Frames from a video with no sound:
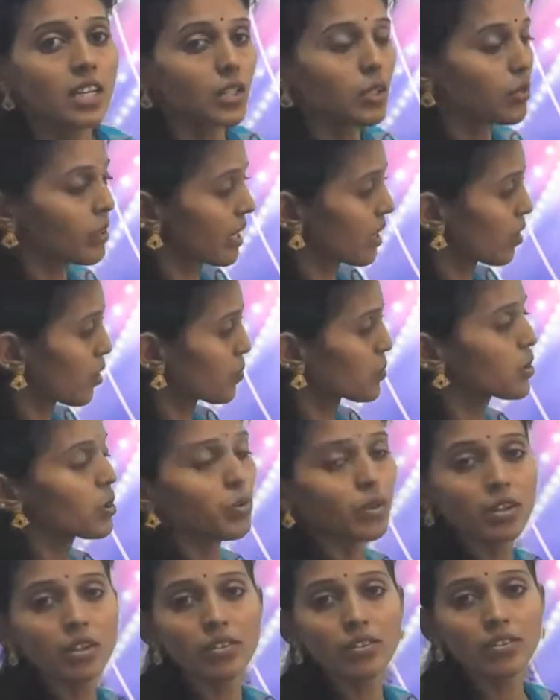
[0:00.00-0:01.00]
You can
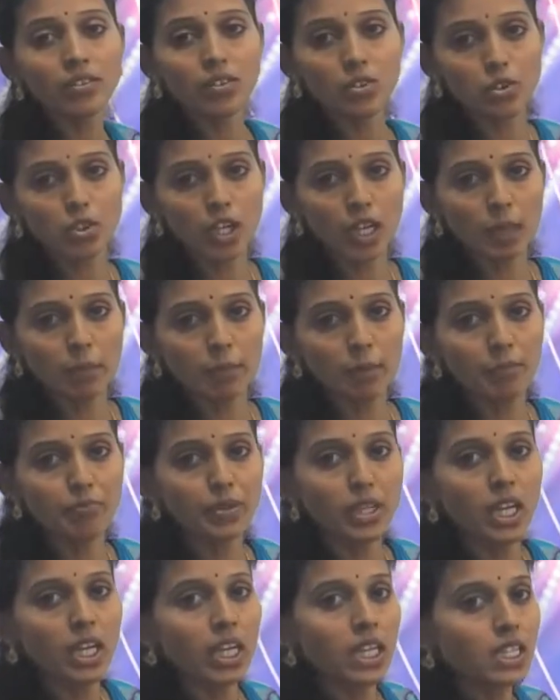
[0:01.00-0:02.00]
observe here in the shape.
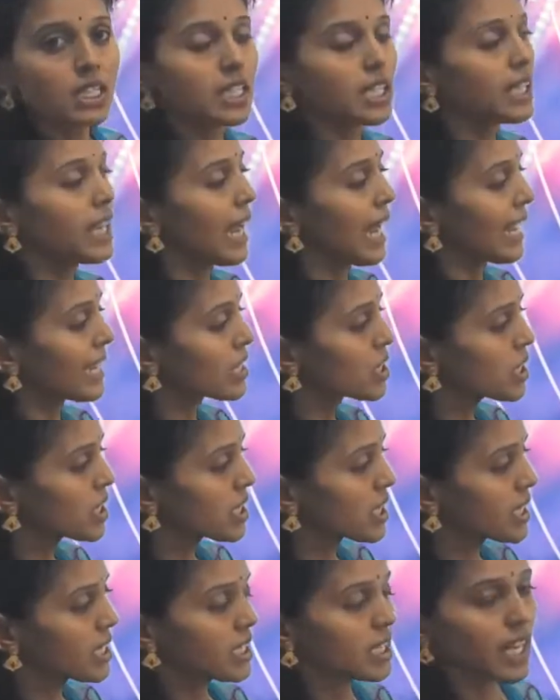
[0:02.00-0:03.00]
See,
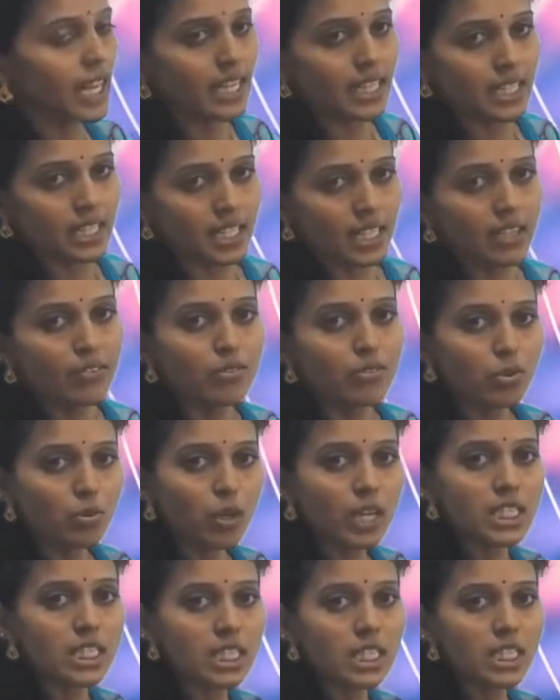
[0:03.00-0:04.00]
adjacent sides, if 2
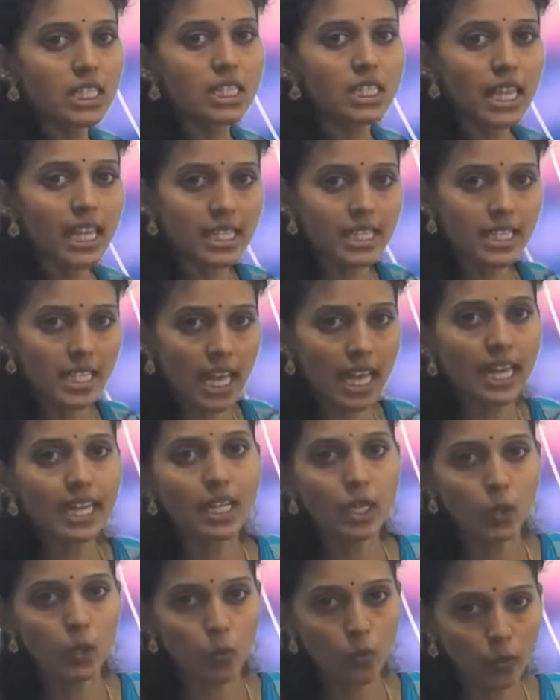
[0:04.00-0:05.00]
adjacent sides are
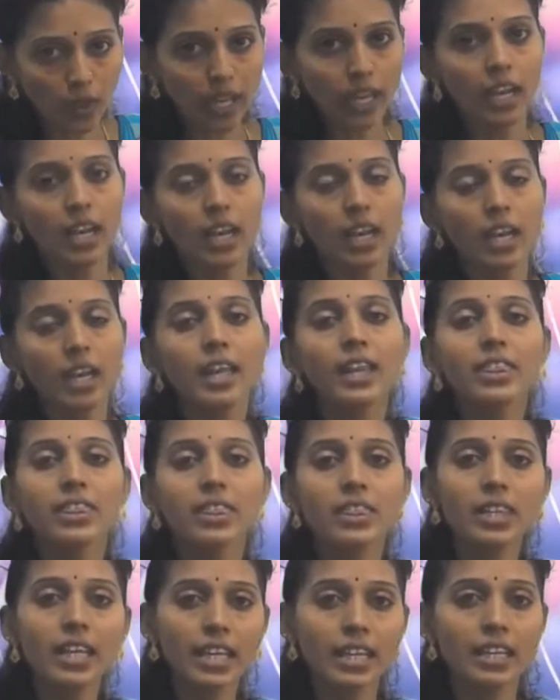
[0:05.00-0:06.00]
equal,
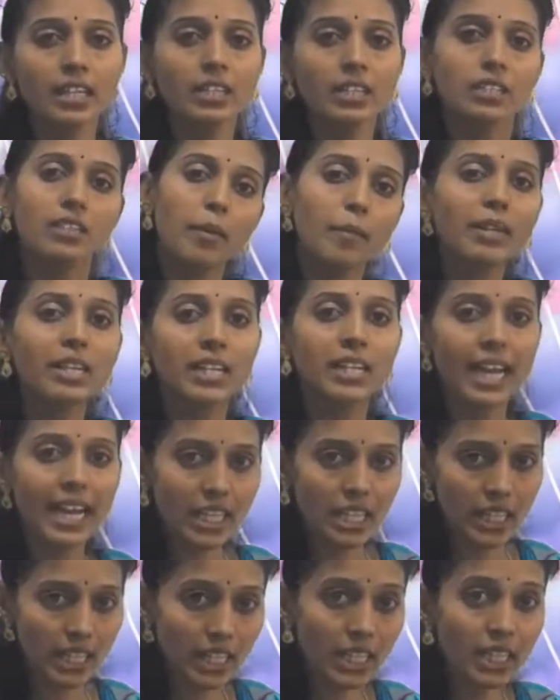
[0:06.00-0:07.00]
then in
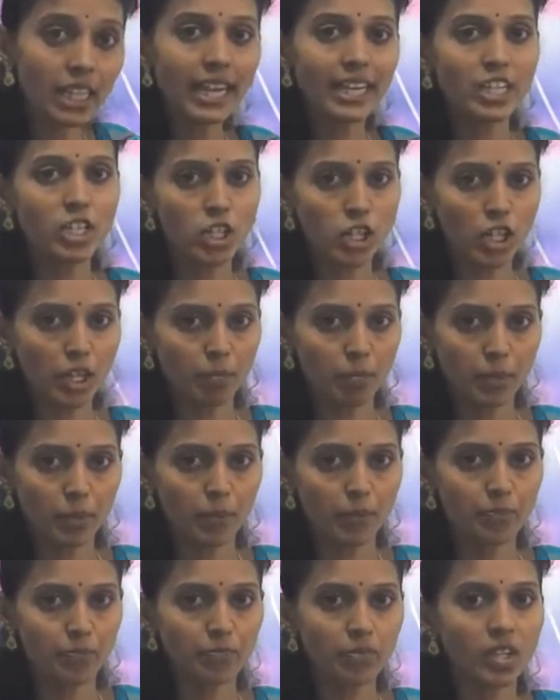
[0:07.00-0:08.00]
kite shape,
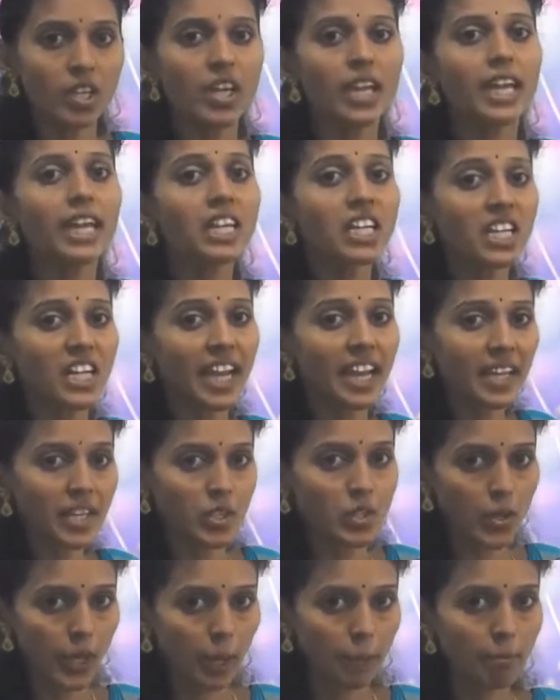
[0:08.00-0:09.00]

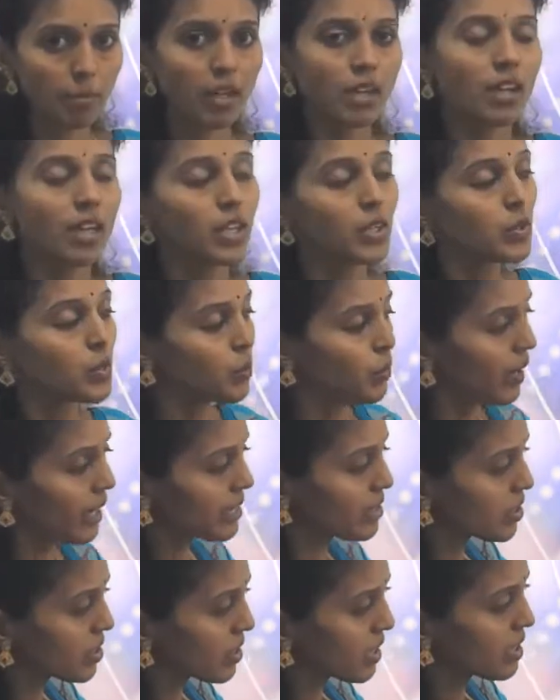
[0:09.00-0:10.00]
2
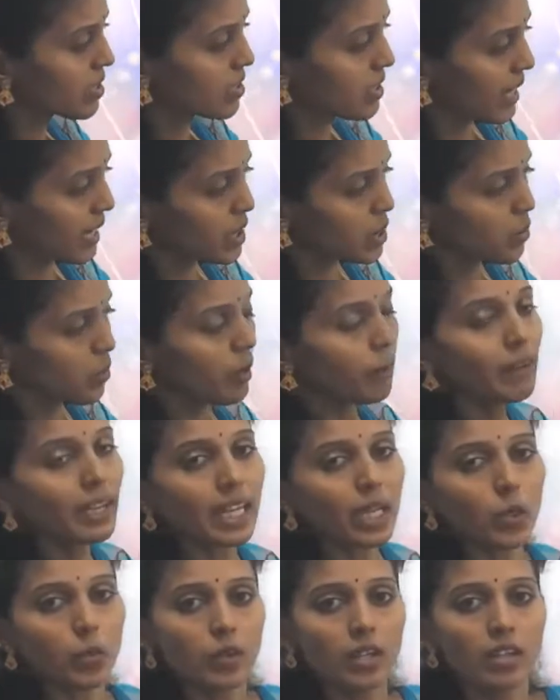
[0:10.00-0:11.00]
adjacent sides will
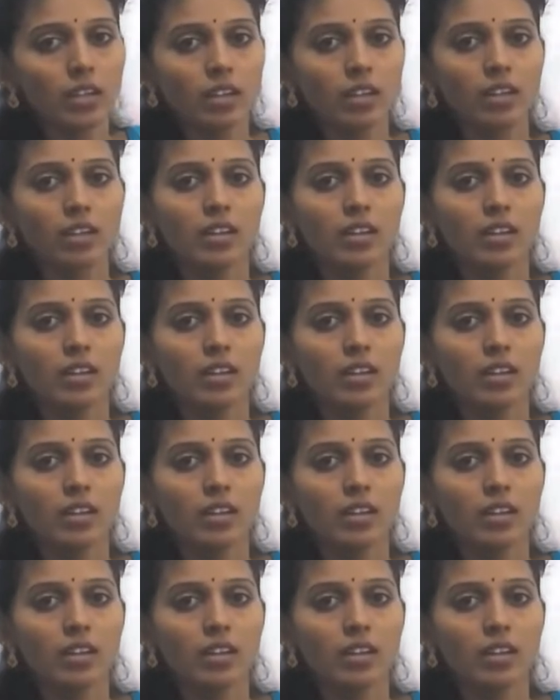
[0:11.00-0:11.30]
be equal.